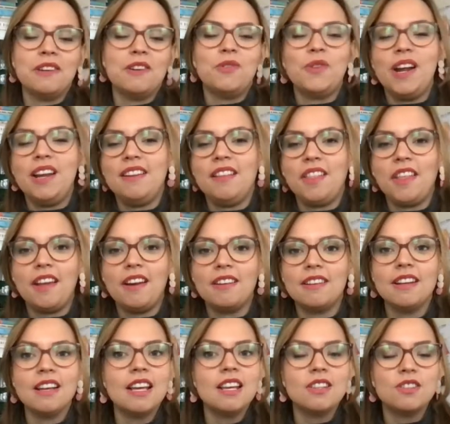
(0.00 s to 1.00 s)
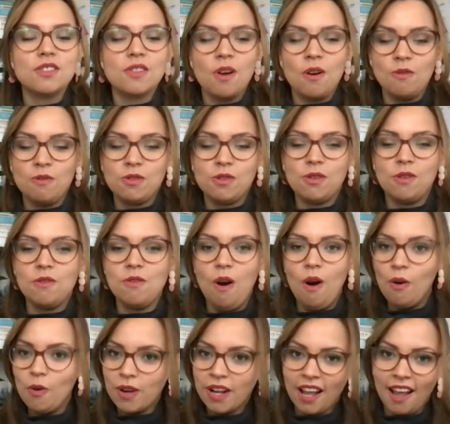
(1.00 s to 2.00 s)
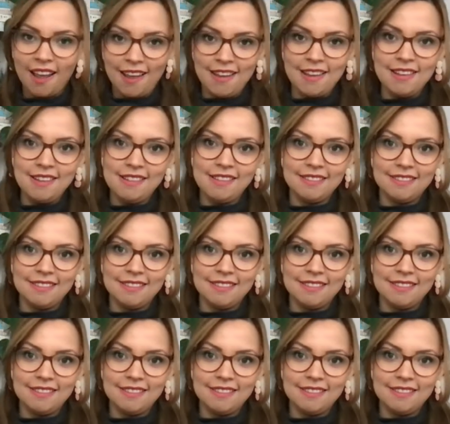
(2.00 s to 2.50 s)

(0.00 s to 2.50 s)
already there, it's also okay.